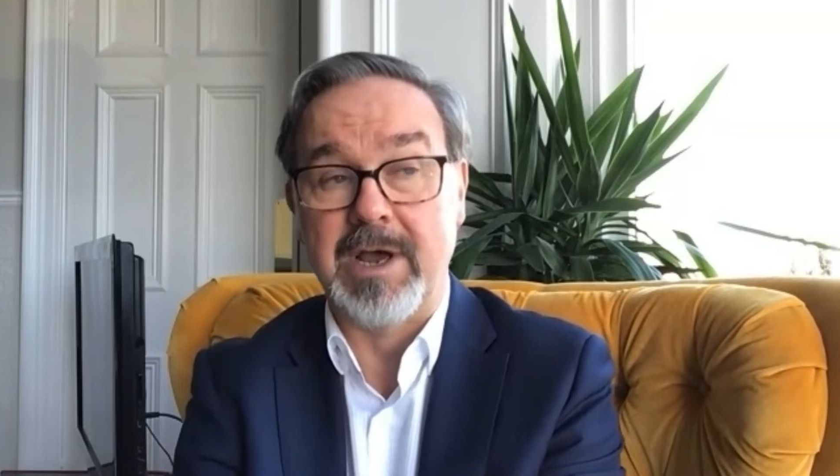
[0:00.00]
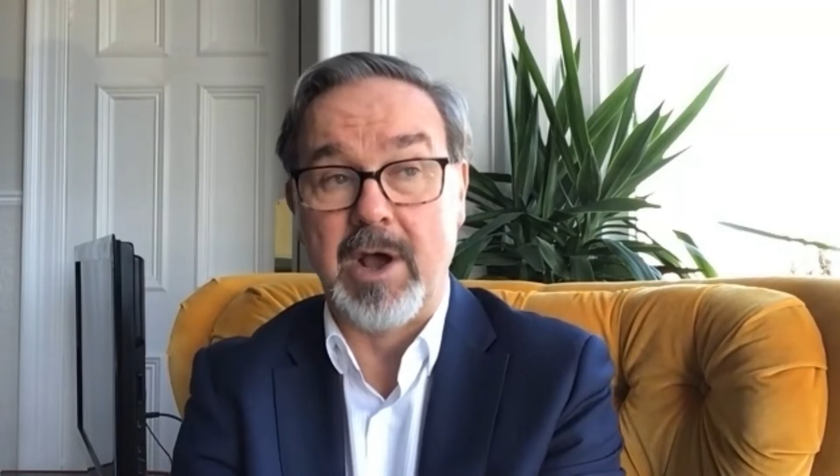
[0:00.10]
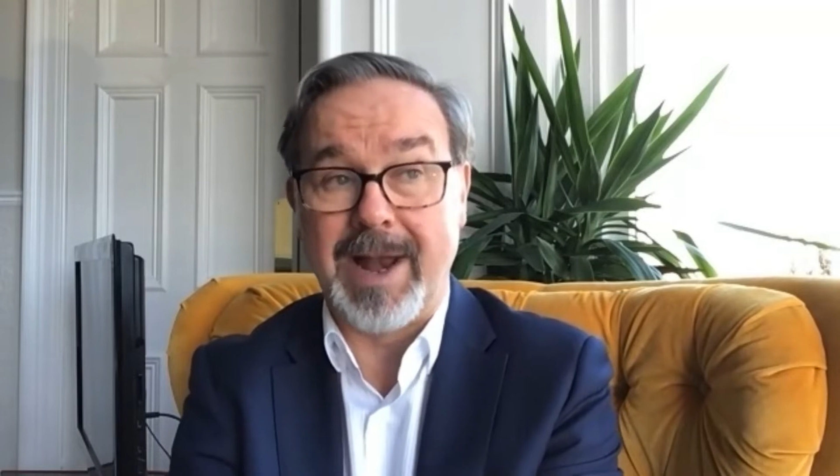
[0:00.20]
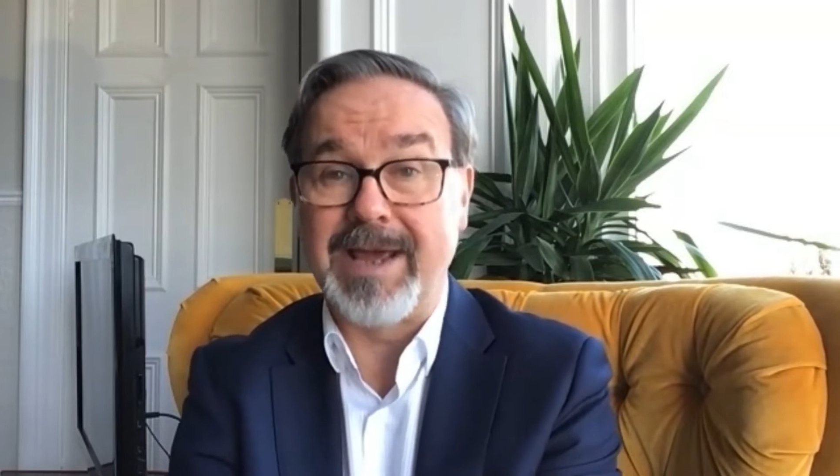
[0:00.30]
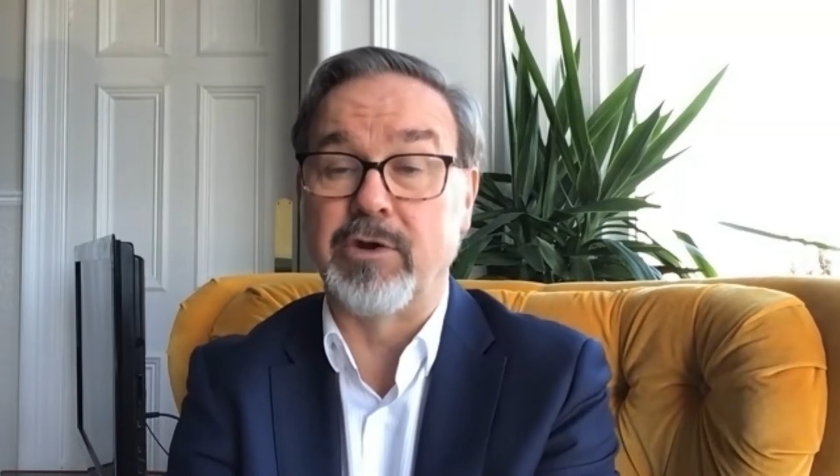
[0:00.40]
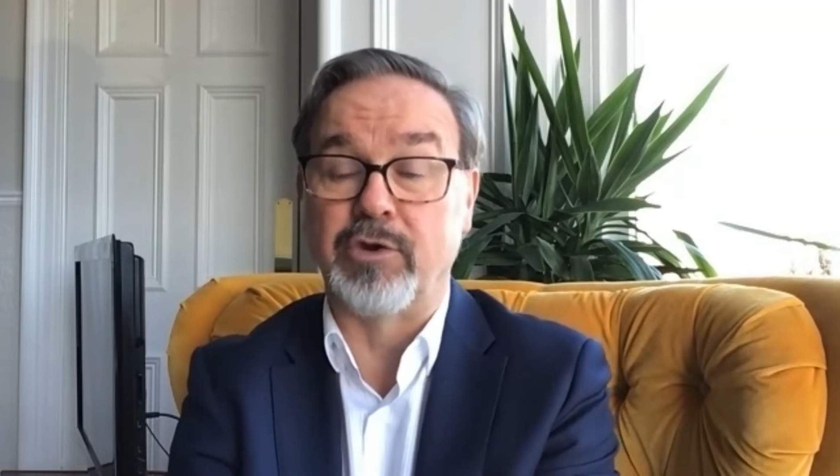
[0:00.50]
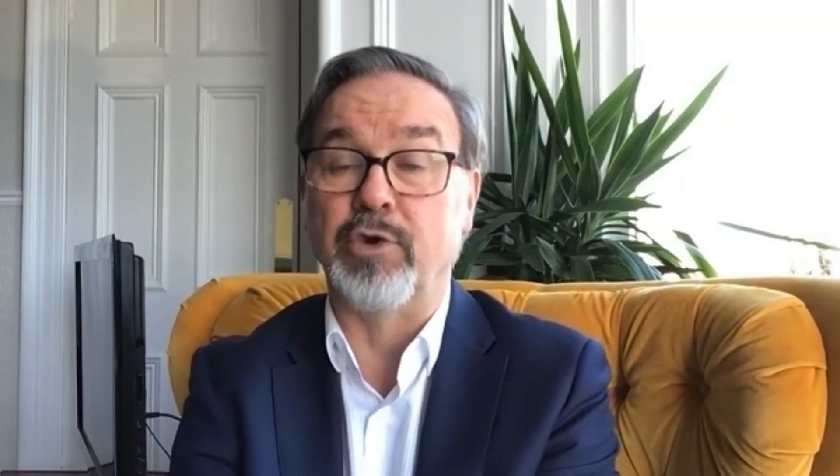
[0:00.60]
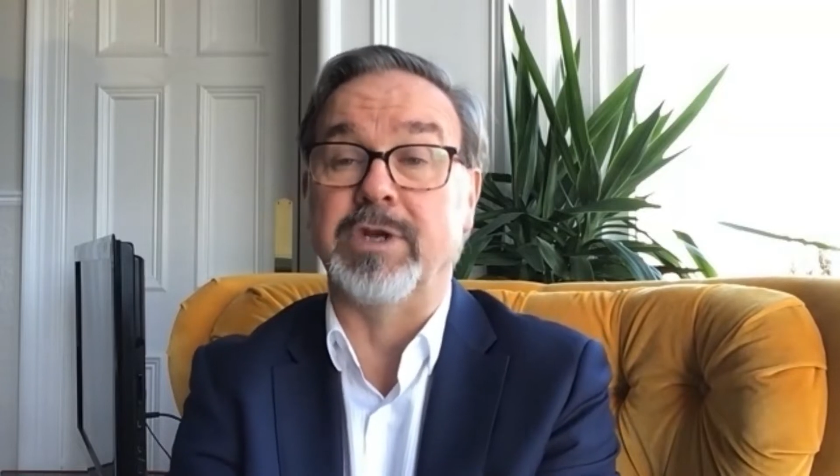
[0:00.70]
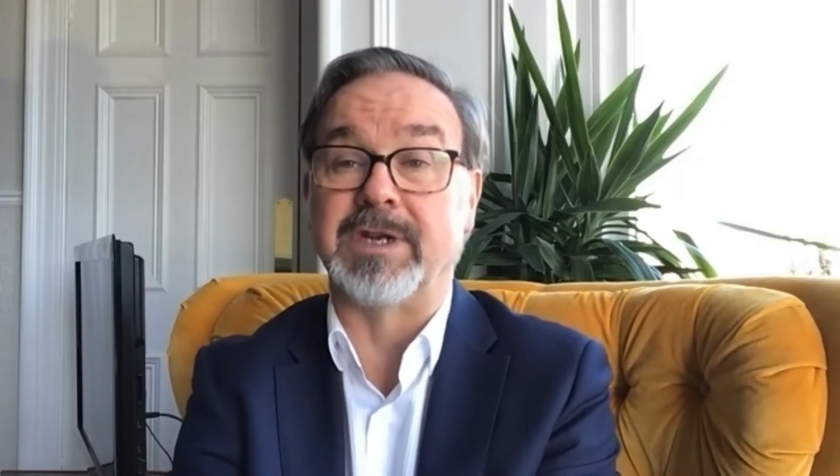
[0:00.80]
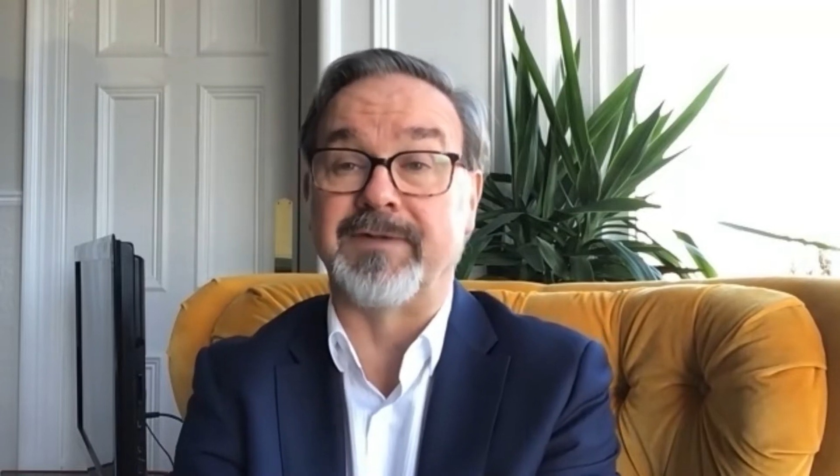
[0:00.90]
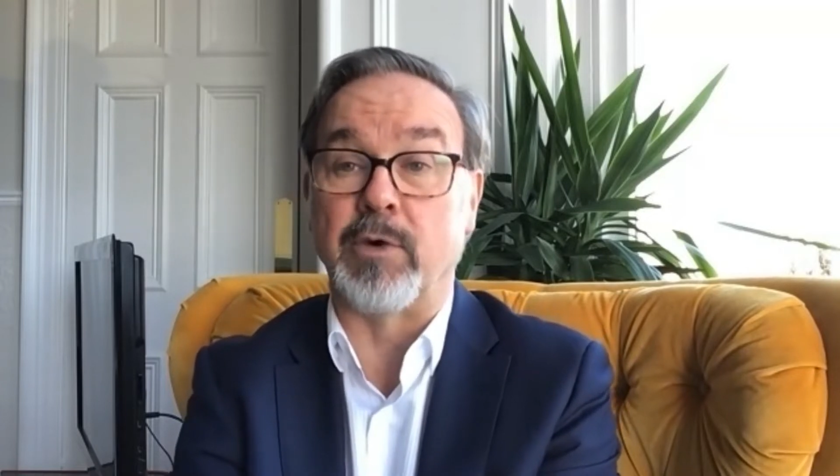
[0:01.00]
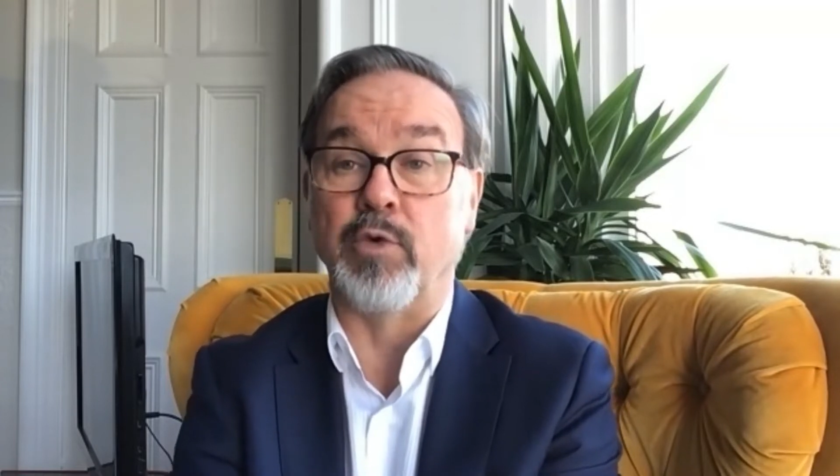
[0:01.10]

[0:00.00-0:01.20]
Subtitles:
well, I could do this if I